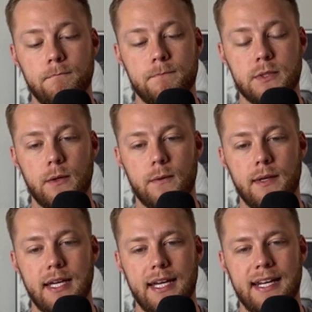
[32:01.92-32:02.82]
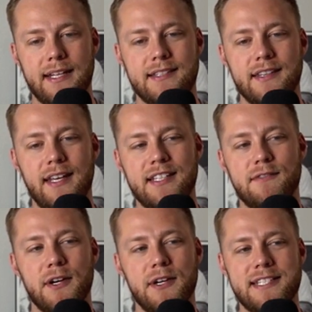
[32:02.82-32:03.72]
So, and it's
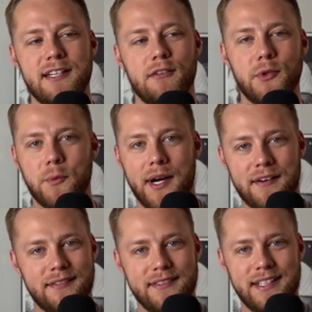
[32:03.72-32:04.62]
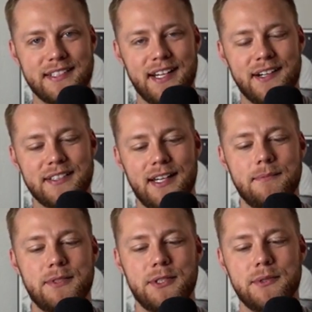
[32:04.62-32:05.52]
very self-aware the entire time
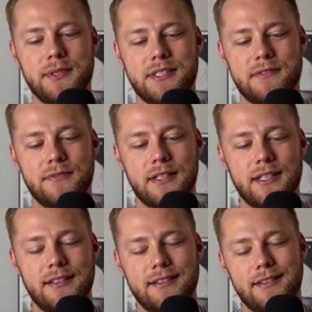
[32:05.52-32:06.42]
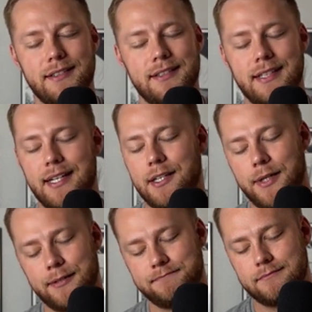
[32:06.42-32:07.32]
too, which is funny. Anyway,
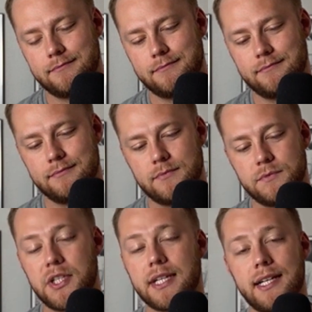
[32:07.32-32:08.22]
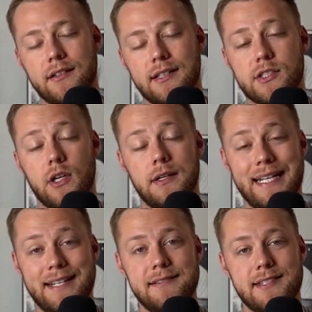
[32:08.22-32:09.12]
check it out. It's called
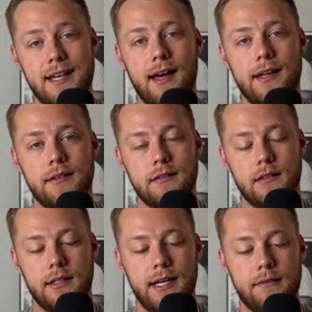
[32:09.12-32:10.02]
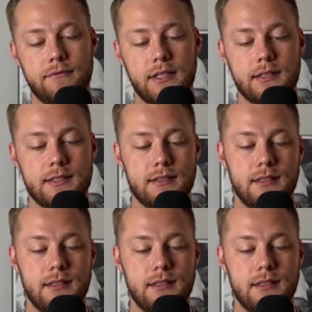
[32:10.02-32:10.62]
Inside on Netflix.